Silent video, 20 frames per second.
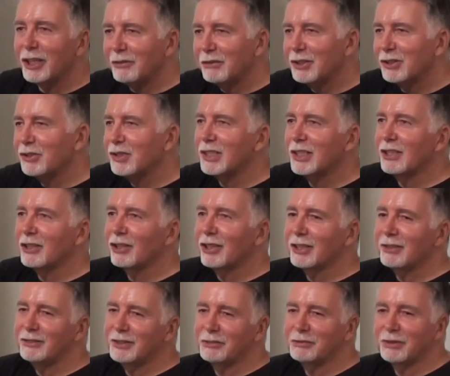interest in a
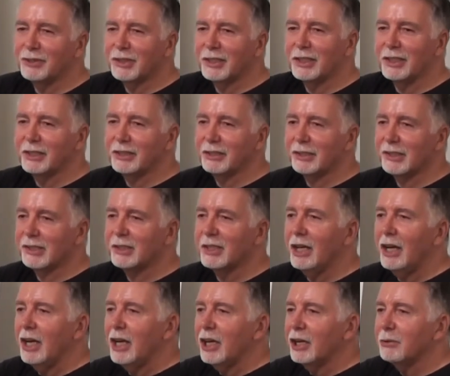lot of different things.
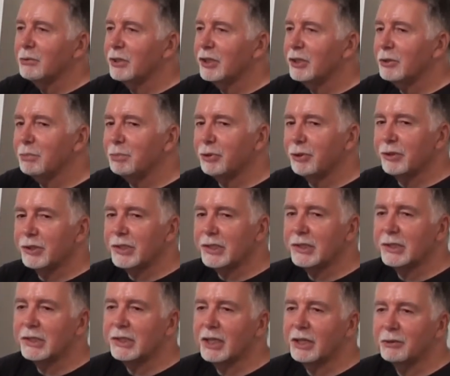And one of the
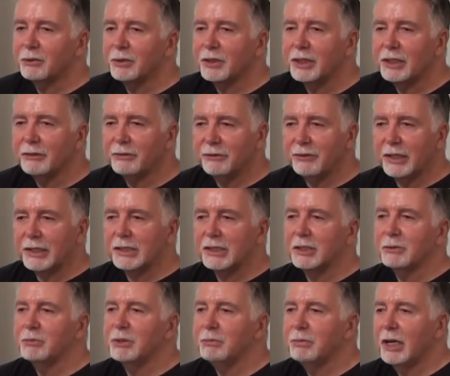persons that really
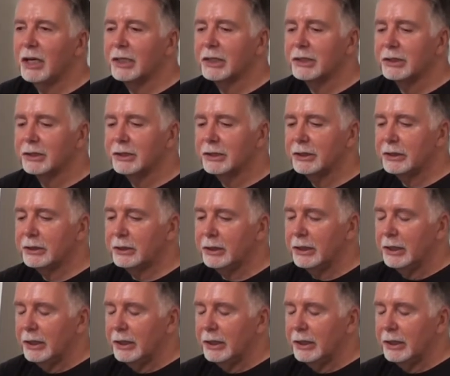affected me back in the